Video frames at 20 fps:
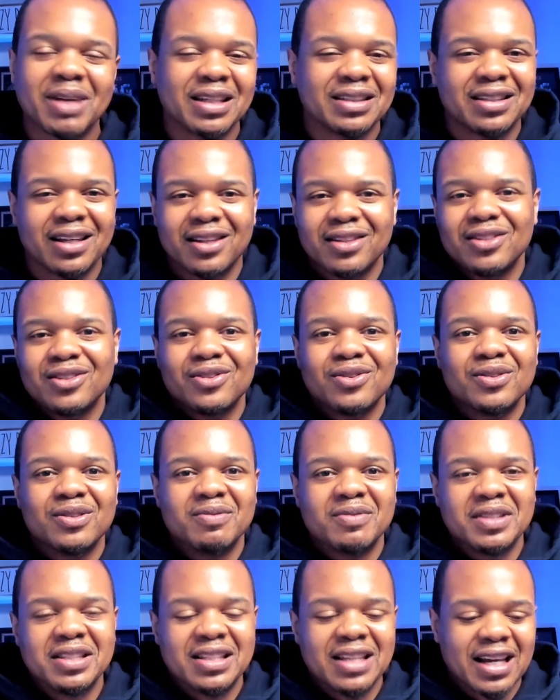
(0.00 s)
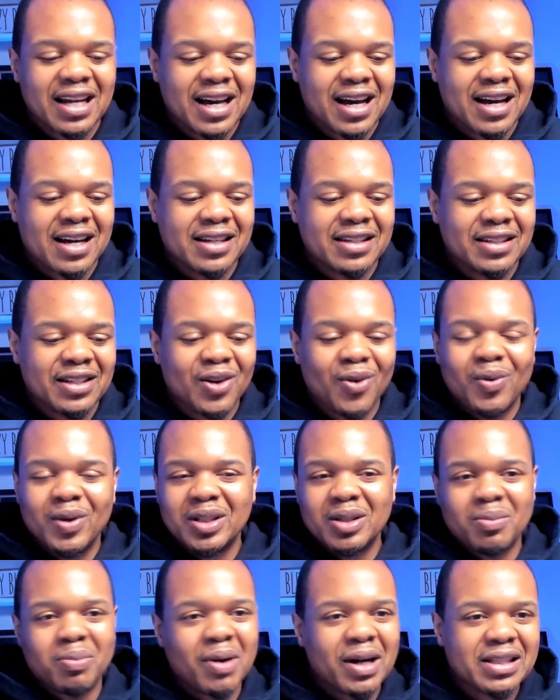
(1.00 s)
telling you that I deal with
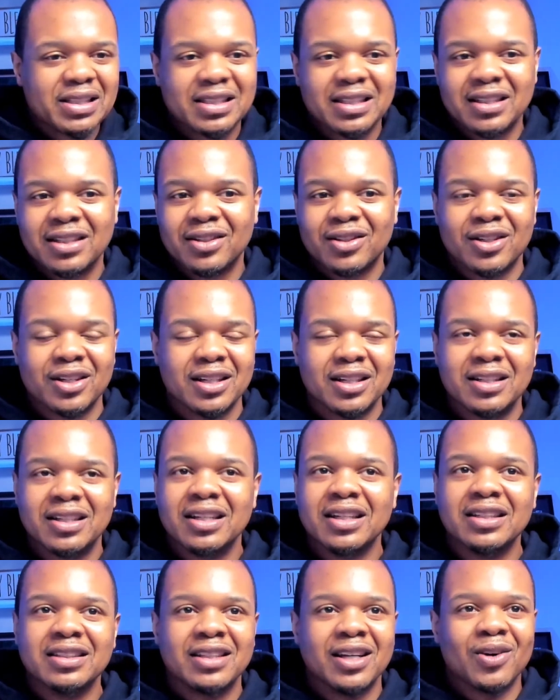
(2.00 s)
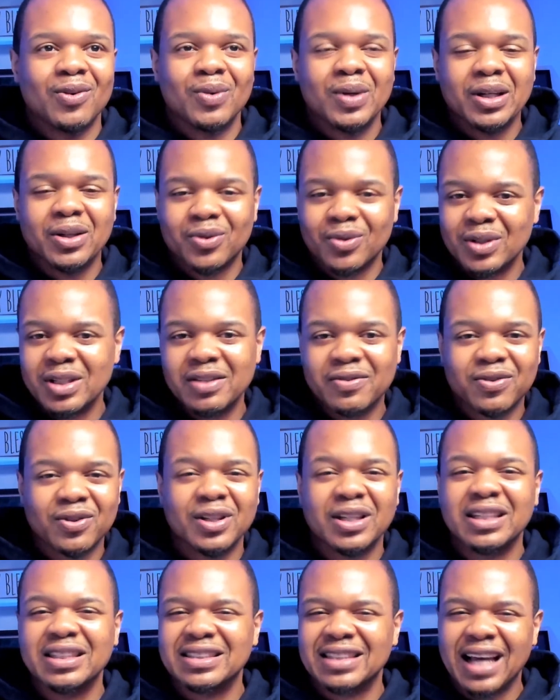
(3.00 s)
depression or dealt with grief or
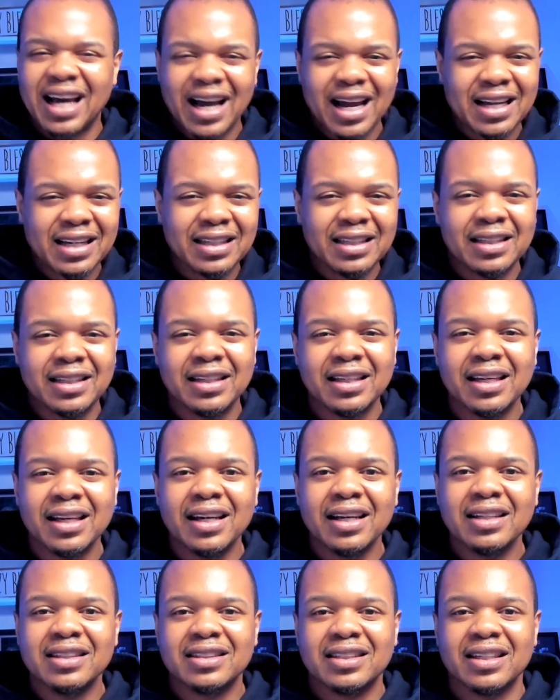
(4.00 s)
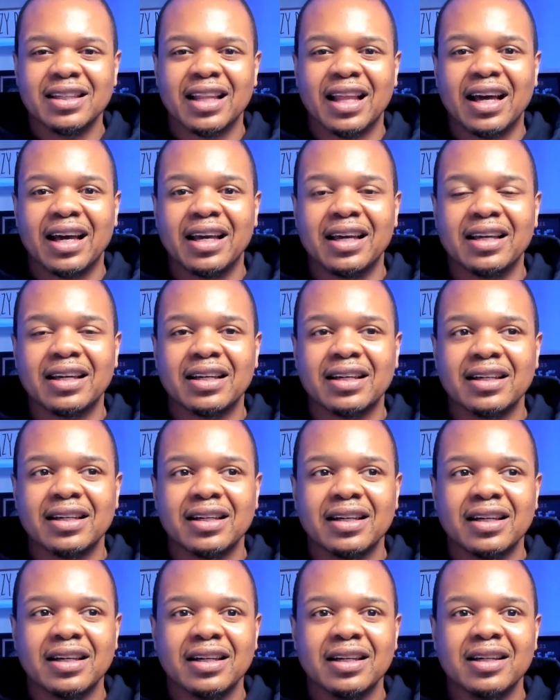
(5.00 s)
anxiety to like
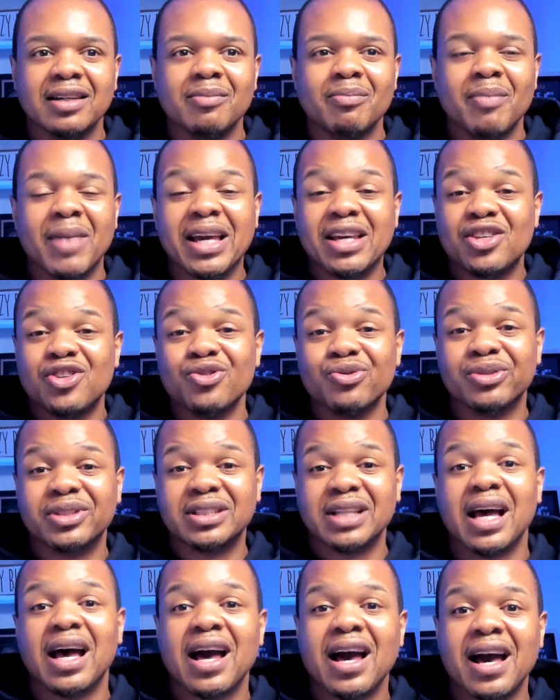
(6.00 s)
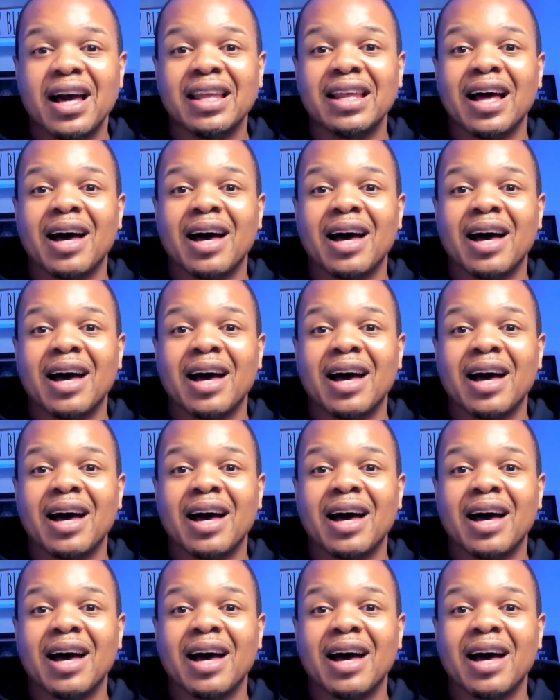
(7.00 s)
make you sad.